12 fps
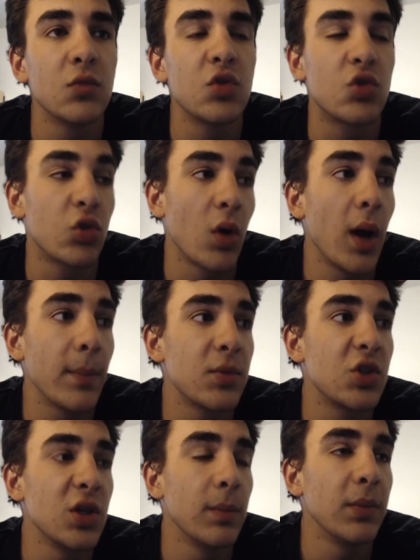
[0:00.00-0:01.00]
drop
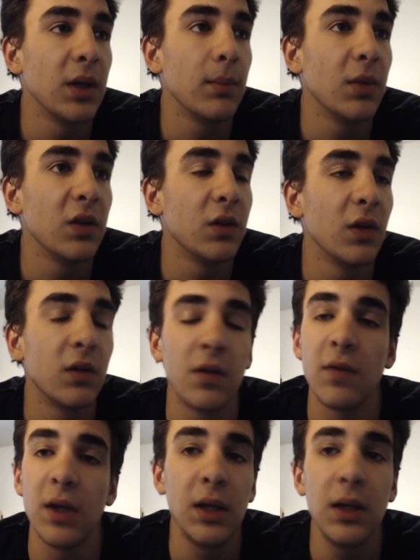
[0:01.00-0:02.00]
shipping business of
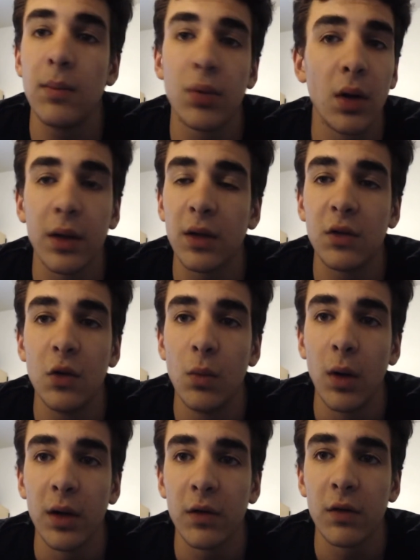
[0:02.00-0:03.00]
any product you
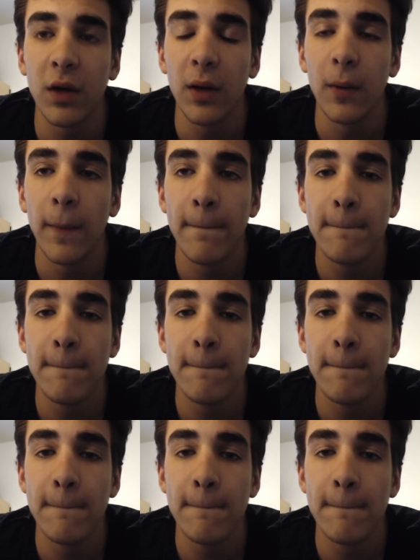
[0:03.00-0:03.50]
want to sell.